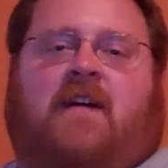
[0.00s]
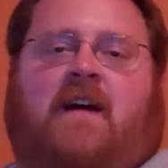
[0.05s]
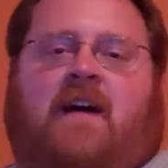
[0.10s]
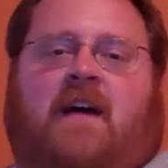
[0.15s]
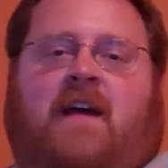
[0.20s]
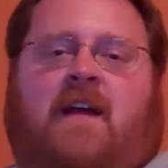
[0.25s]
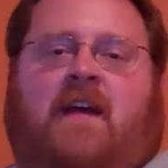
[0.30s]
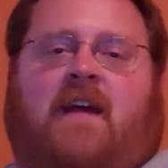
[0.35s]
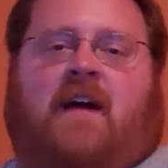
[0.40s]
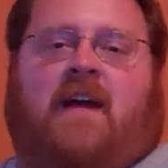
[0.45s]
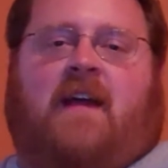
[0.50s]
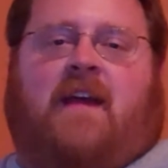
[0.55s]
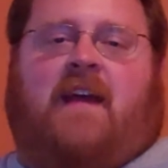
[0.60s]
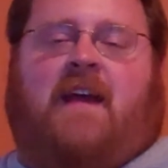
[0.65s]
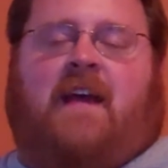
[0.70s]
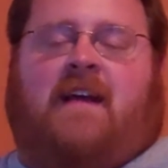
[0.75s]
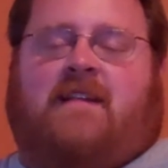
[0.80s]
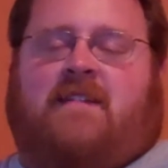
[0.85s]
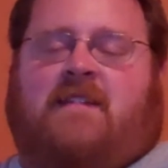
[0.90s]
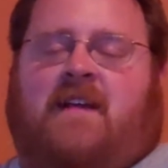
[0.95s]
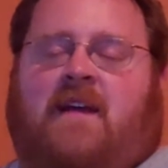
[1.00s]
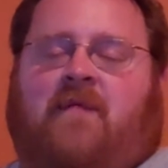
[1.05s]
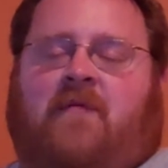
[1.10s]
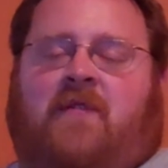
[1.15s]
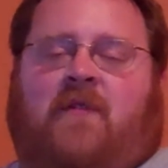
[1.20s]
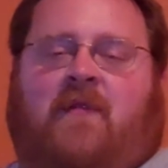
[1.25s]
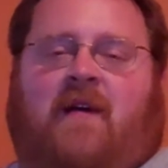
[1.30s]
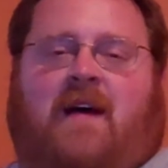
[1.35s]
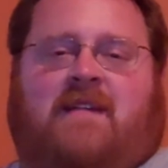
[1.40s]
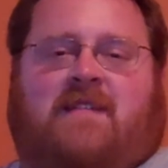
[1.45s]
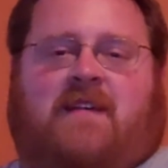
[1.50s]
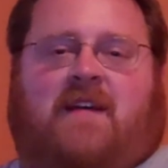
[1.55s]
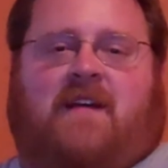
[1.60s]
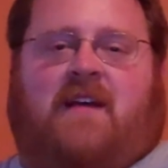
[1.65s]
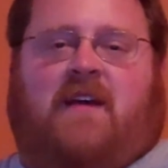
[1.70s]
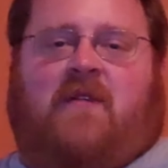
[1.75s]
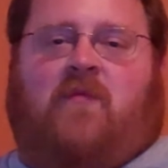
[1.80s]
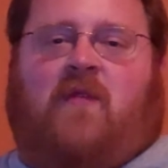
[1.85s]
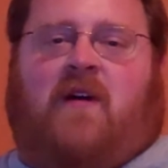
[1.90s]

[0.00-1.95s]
I can't stand when you ask a kid,